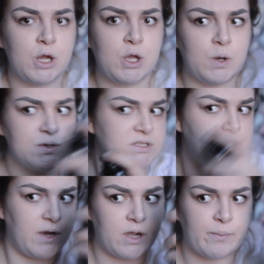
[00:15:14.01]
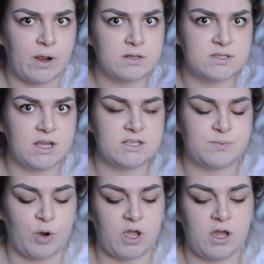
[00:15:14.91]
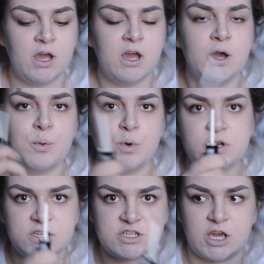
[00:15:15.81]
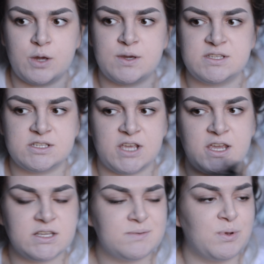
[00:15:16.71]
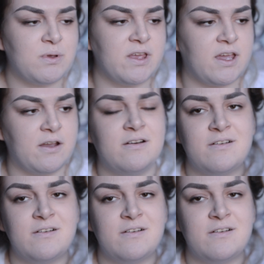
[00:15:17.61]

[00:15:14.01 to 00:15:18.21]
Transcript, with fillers: go into my eyebrows and hairspray. What you do is you take a spoolie